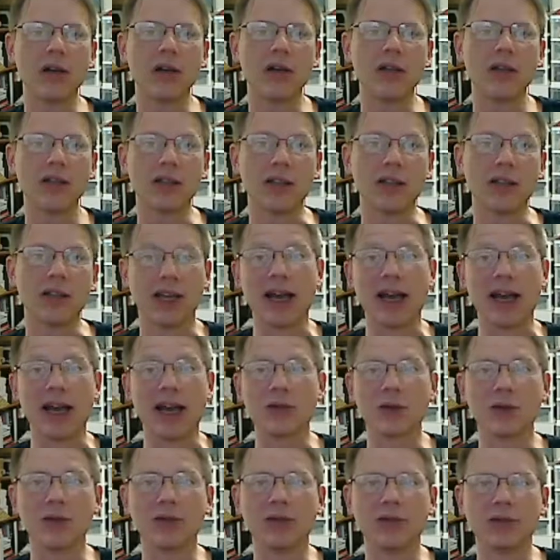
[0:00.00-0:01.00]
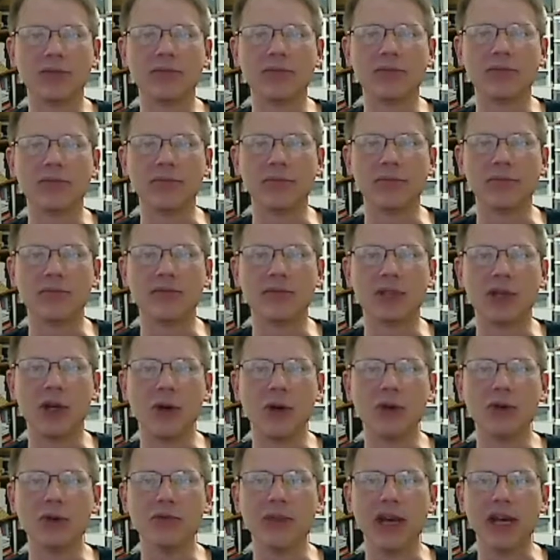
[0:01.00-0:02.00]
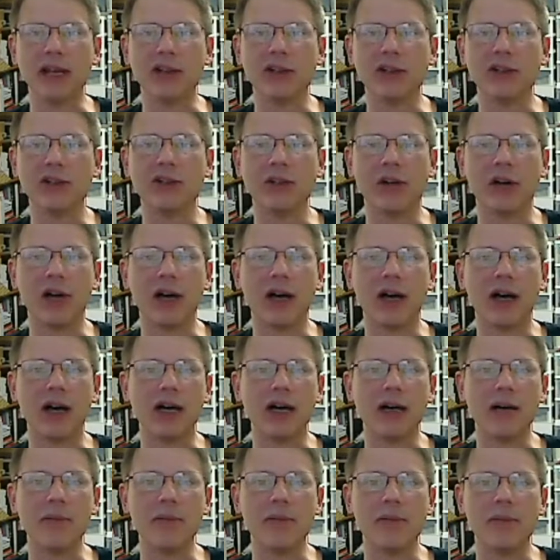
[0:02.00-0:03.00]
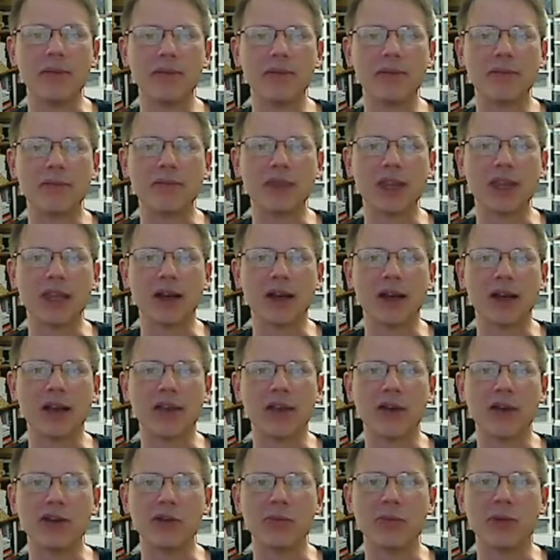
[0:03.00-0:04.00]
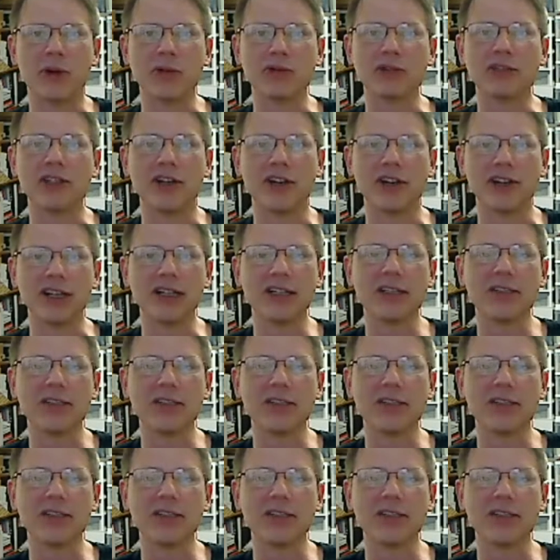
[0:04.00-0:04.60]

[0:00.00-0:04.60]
like actual gold metal Thunderbolt on it.